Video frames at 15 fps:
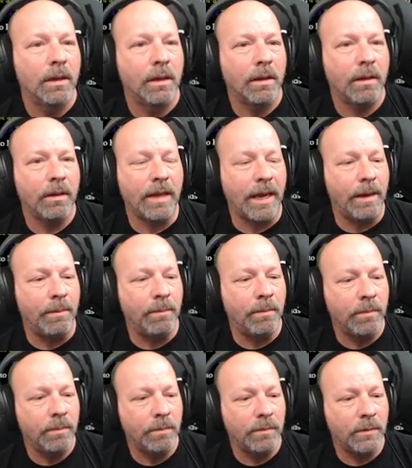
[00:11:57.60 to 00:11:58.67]

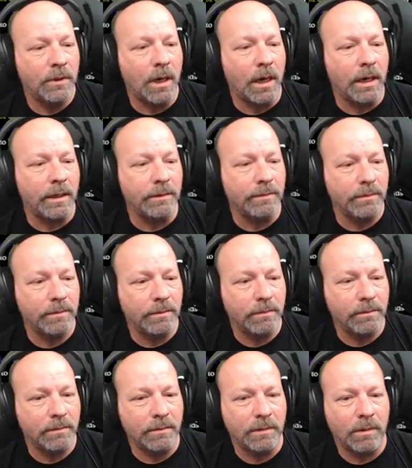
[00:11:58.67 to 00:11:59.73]
them, not.
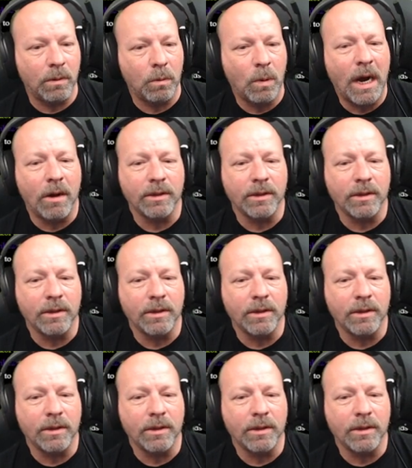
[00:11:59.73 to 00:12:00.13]
Wow,